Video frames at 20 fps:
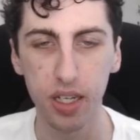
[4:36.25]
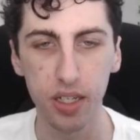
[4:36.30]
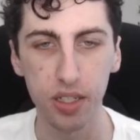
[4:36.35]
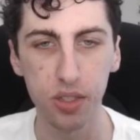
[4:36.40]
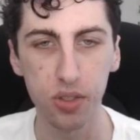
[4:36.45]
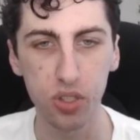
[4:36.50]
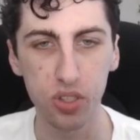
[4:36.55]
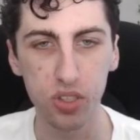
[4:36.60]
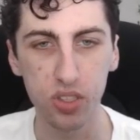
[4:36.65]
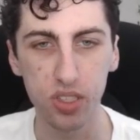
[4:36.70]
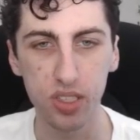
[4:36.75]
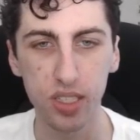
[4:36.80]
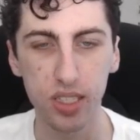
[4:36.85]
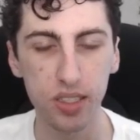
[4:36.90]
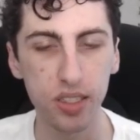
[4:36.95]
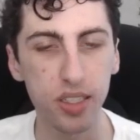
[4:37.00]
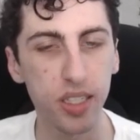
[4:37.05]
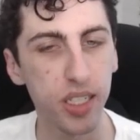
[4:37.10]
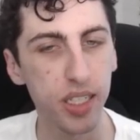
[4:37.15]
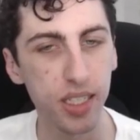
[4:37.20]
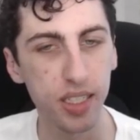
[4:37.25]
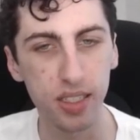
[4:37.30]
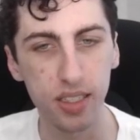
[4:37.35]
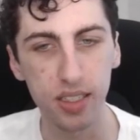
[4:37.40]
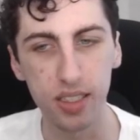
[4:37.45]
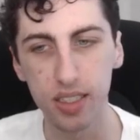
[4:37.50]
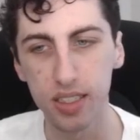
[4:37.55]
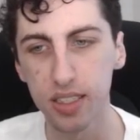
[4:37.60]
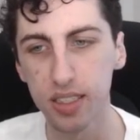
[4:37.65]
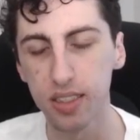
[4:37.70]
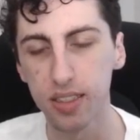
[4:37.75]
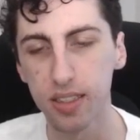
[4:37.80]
You can see, unlike in